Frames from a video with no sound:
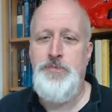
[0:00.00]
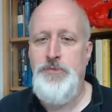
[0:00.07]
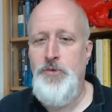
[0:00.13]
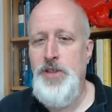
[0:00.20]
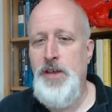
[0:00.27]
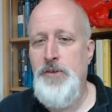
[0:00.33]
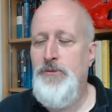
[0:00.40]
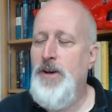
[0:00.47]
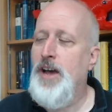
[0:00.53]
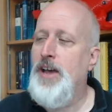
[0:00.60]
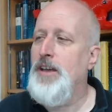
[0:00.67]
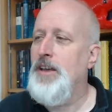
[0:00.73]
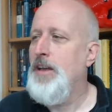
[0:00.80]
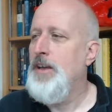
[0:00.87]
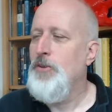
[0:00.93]
when they
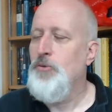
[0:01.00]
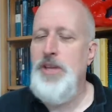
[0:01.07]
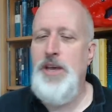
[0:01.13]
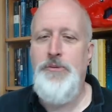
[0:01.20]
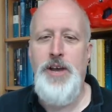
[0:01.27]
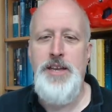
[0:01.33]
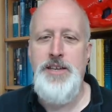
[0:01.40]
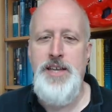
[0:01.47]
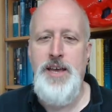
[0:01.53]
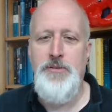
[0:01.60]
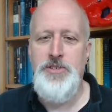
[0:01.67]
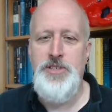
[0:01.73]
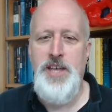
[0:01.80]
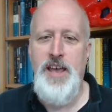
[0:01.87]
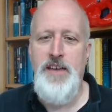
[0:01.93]
fight
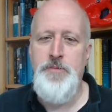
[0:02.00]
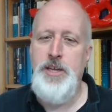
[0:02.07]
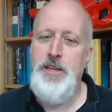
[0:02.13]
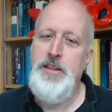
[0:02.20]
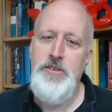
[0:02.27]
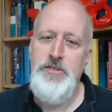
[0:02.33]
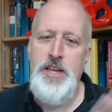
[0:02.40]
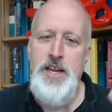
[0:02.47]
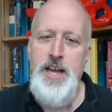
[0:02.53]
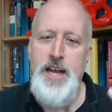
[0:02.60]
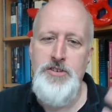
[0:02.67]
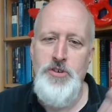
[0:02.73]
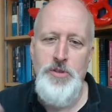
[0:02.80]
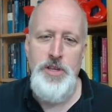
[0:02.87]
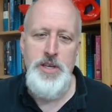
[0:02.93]
Devil's Caveman. There's a Nacho